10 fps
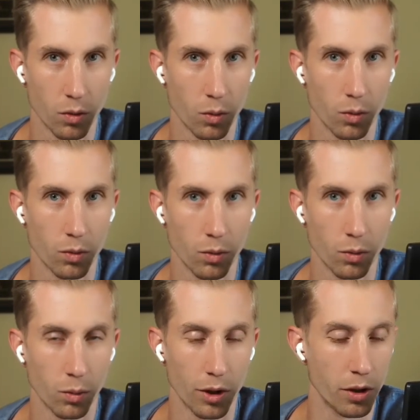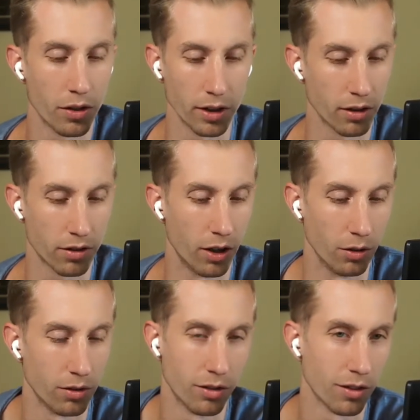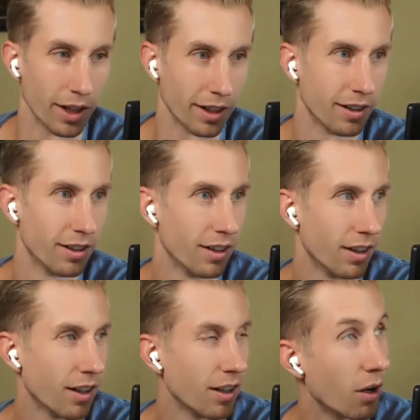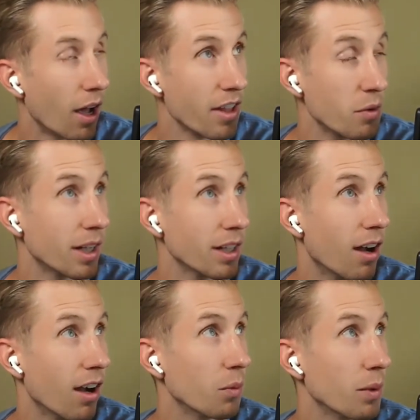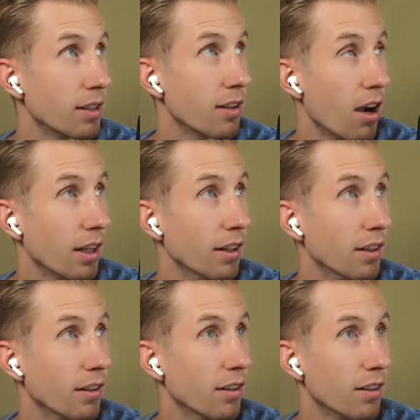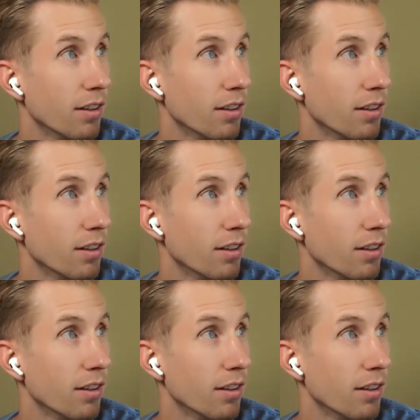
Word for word: where do you think this goes? Like, I think we could talk, we could talk in,